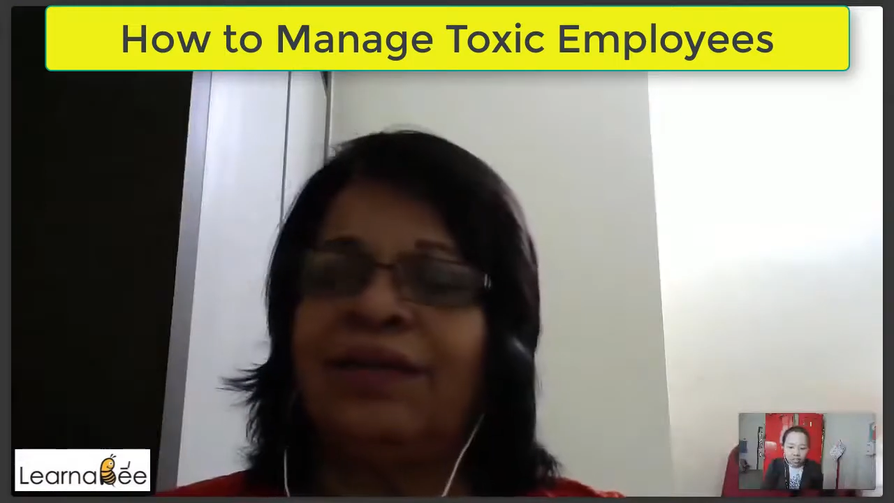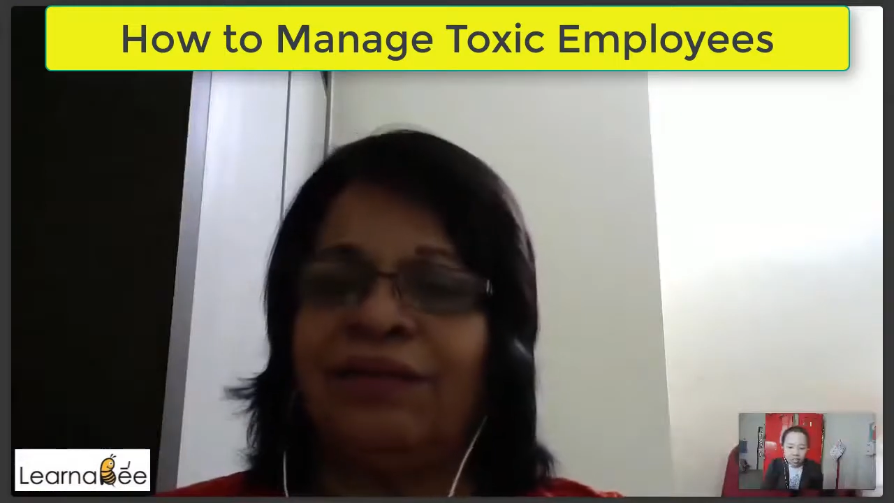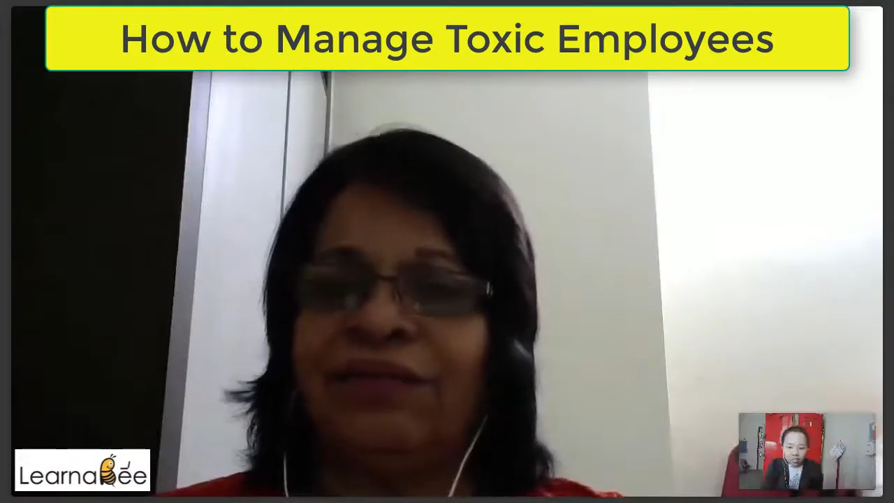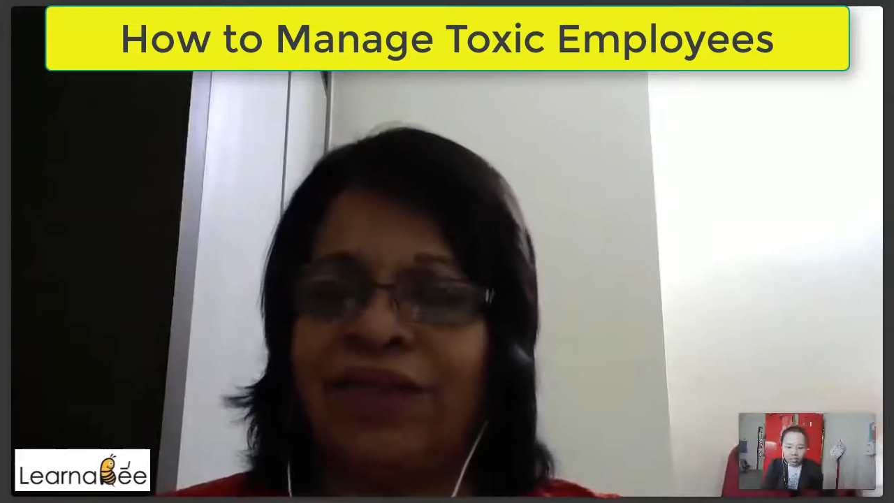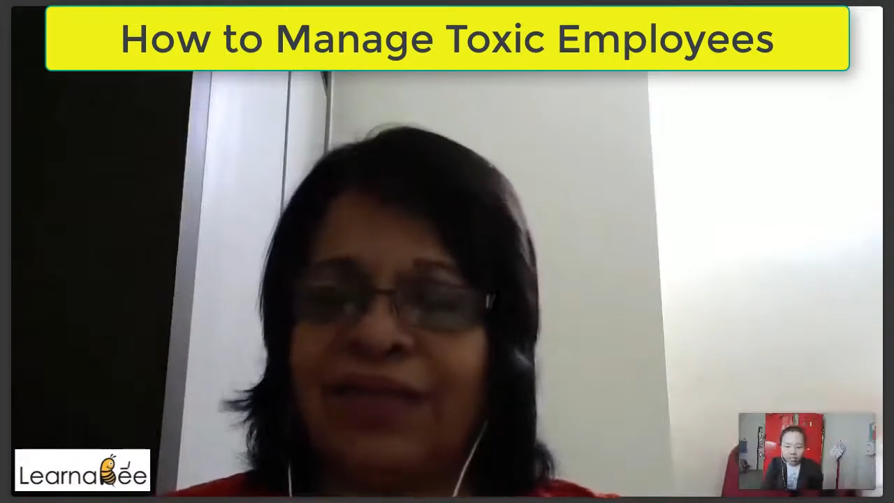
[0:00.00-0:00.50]

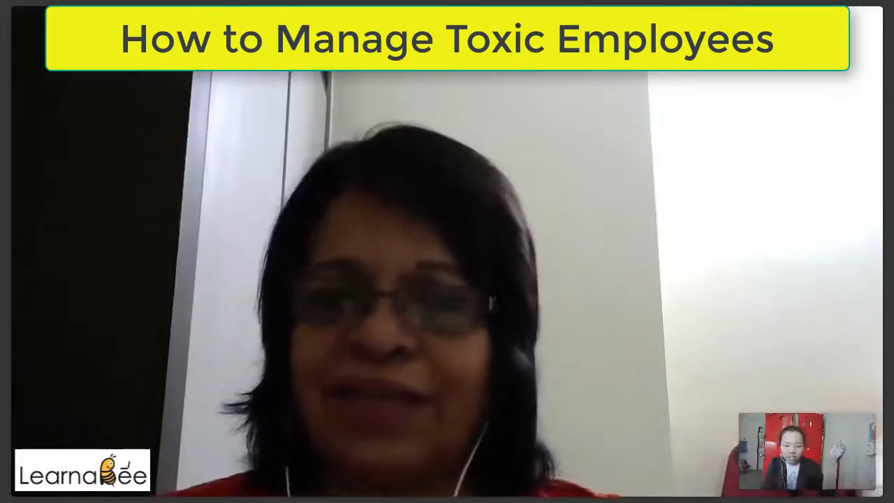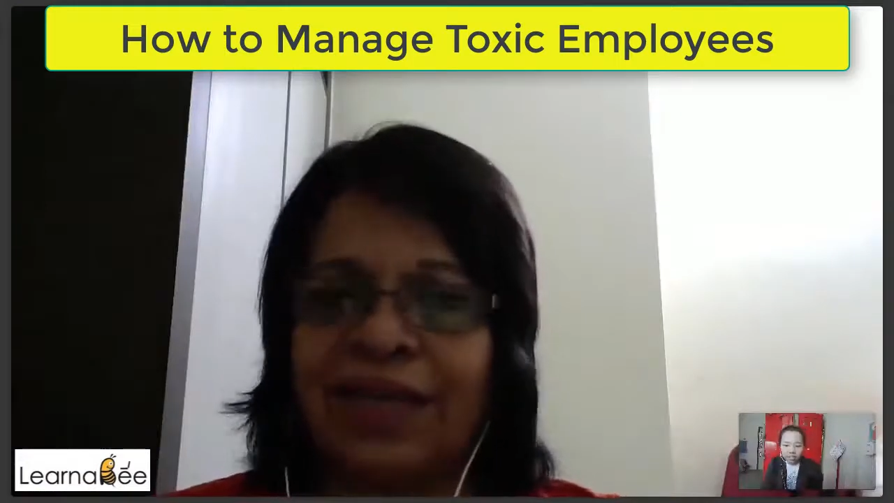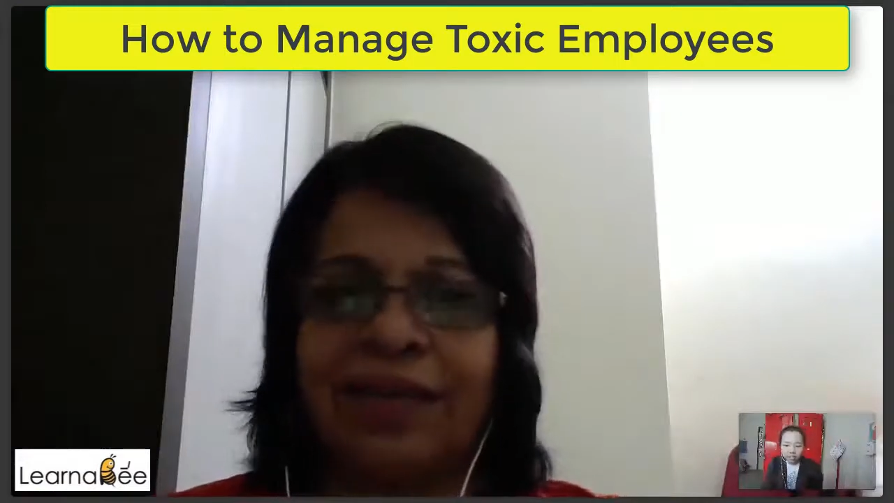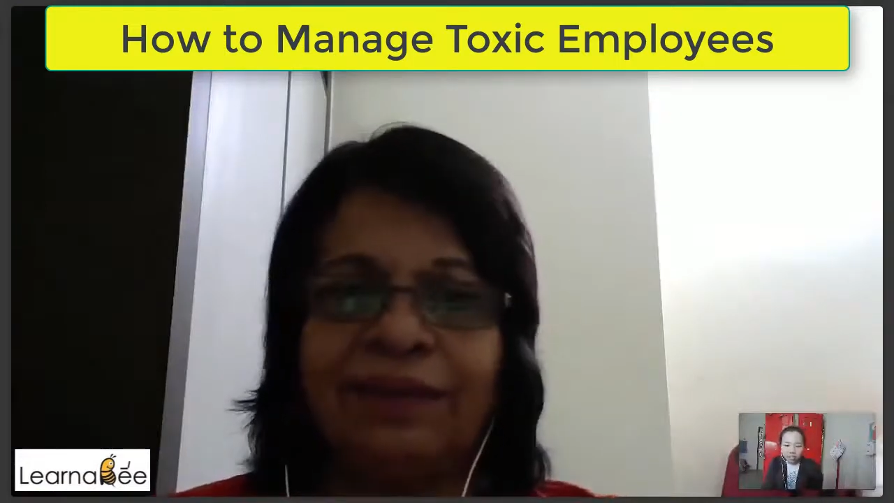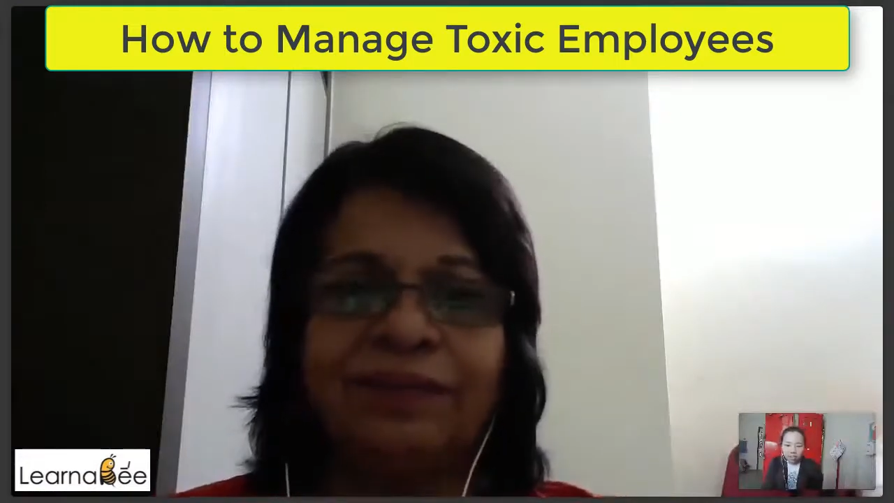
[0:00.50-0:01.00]

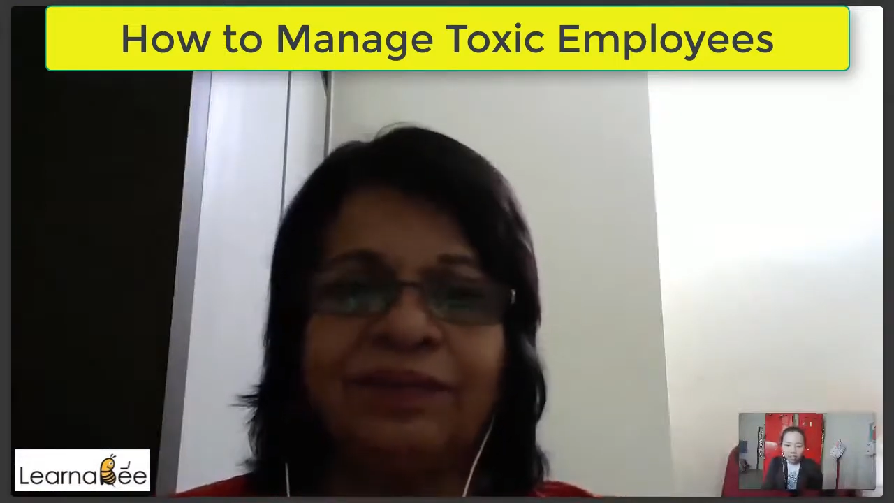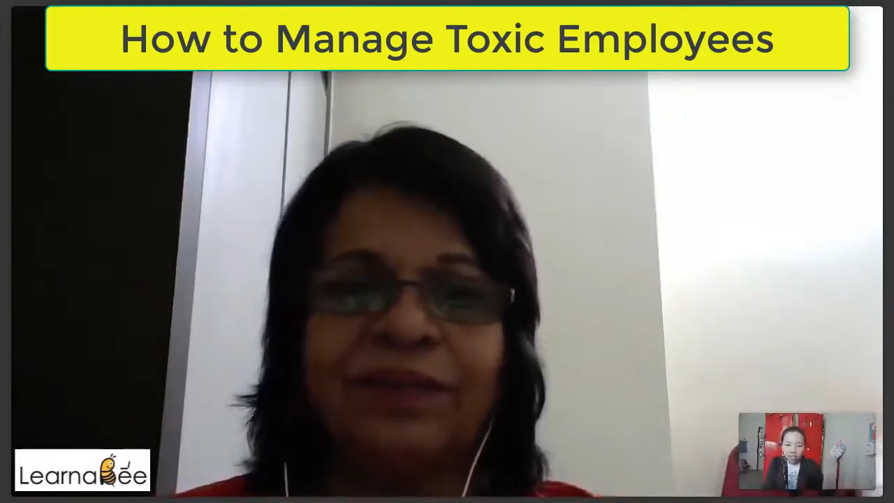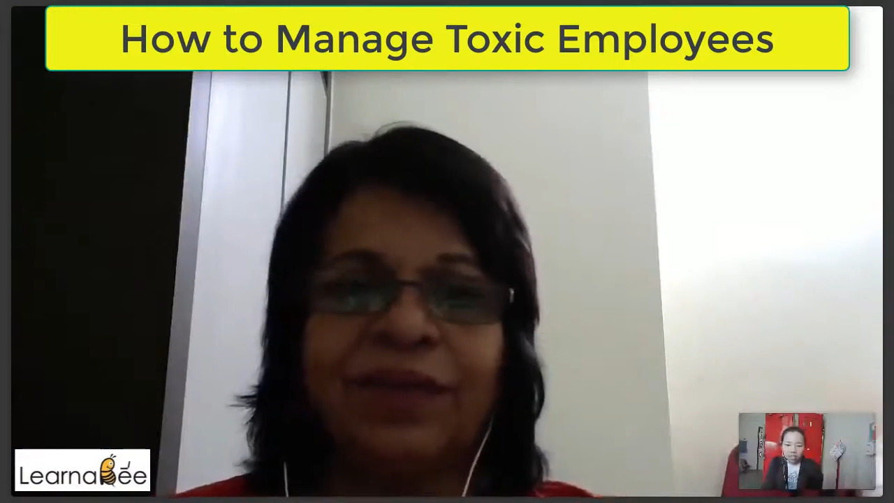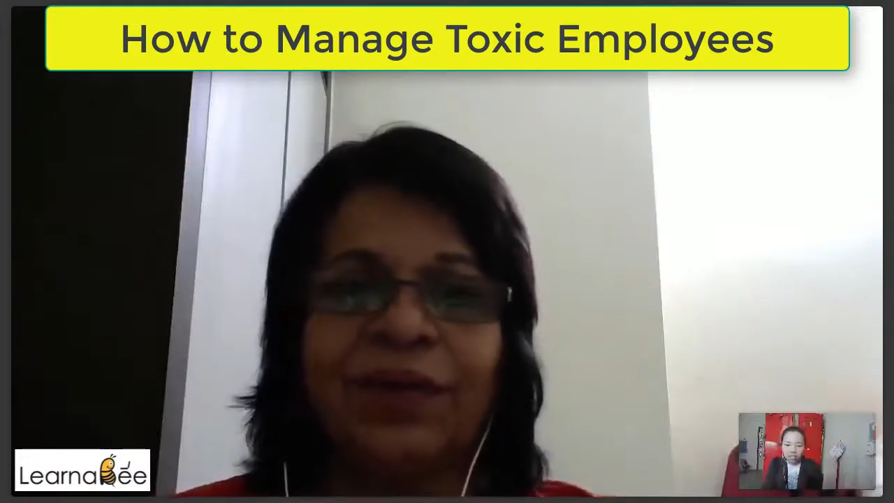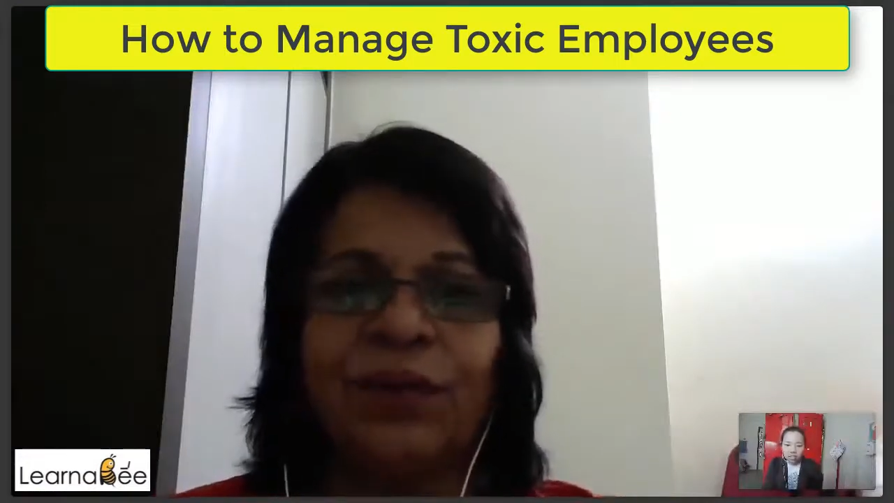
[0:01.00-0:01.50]
firstly,
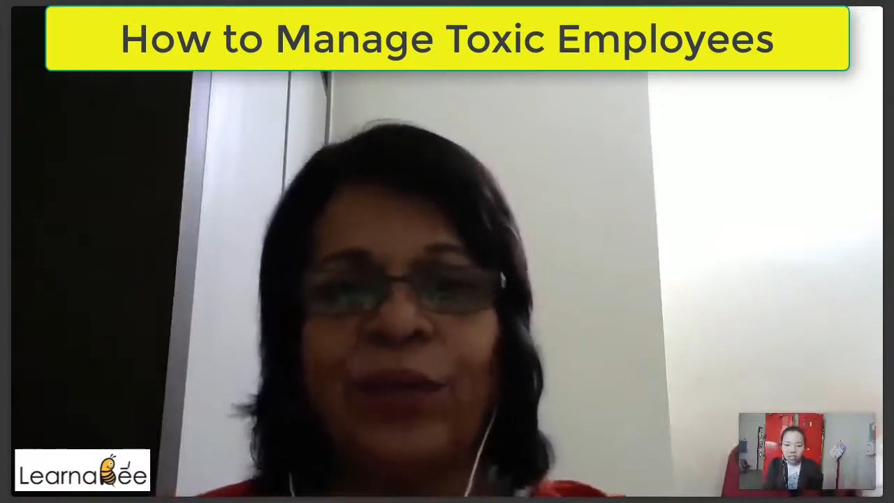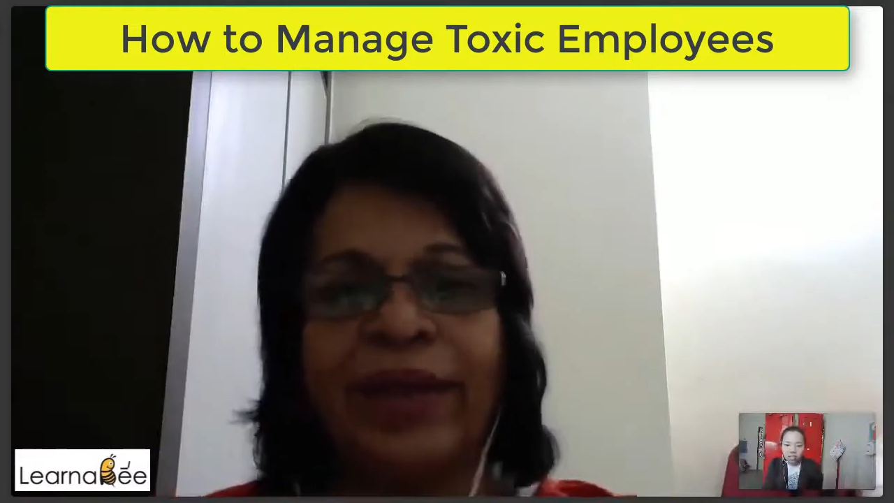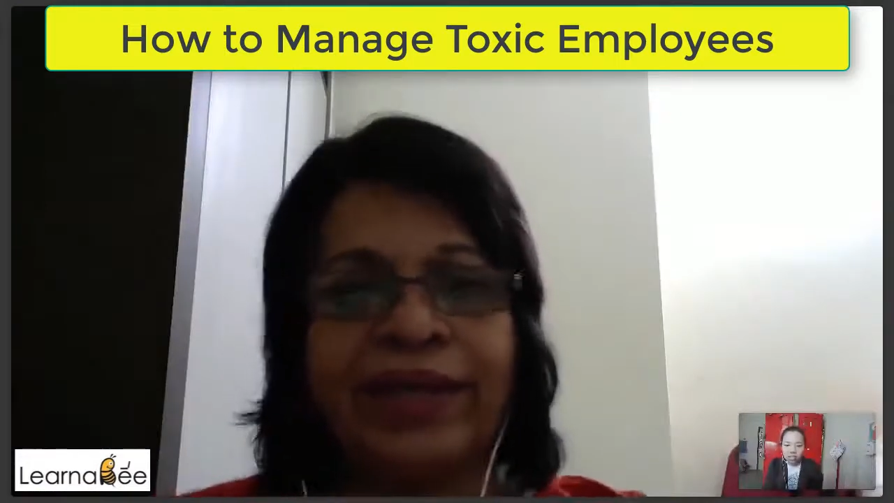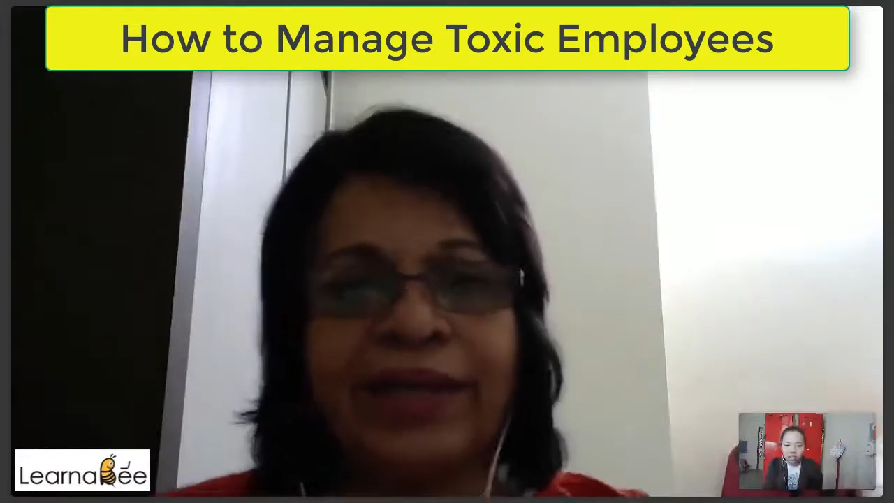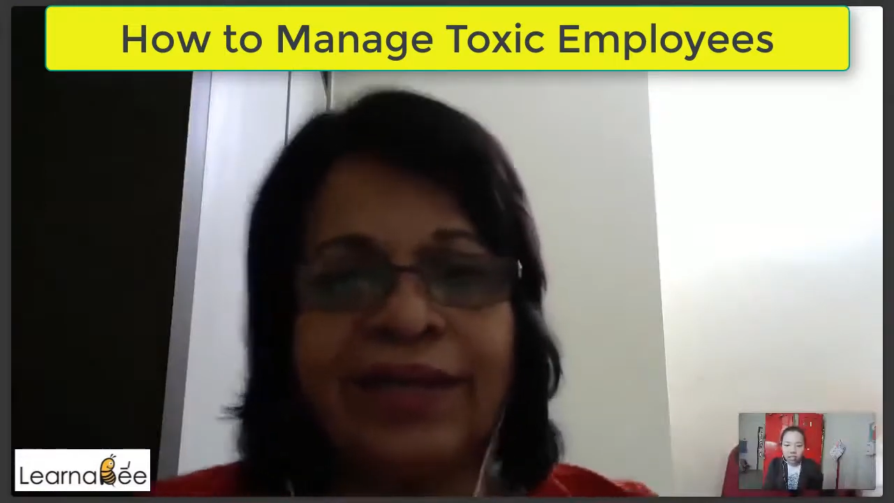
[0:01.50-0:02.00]
when did